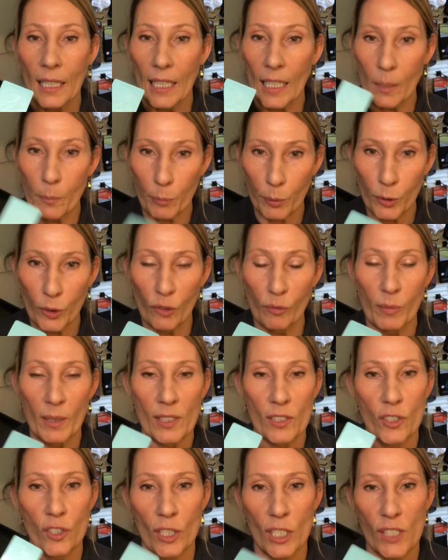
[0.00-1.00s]

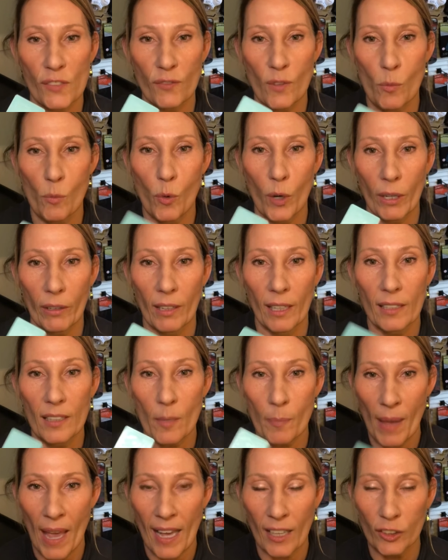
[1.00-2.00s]
improvements just from wearing the
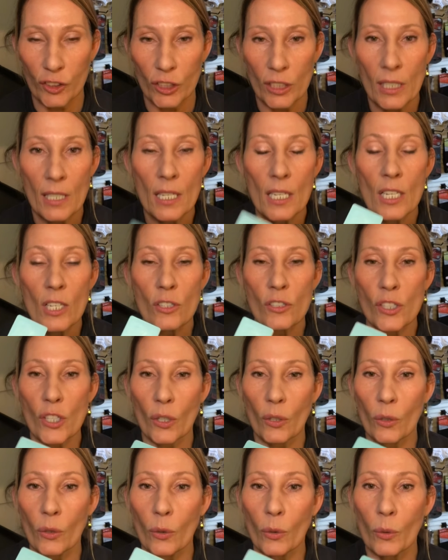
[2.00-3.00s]
patch.
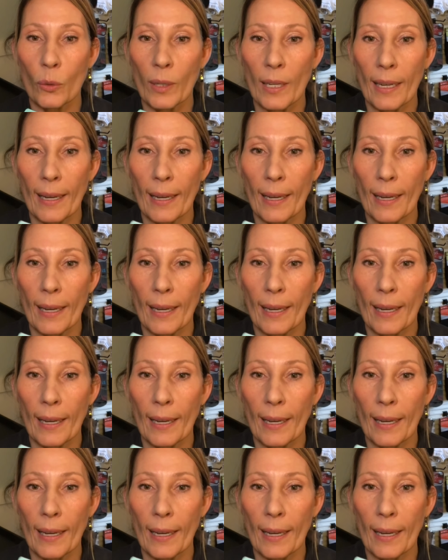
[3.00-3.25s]
So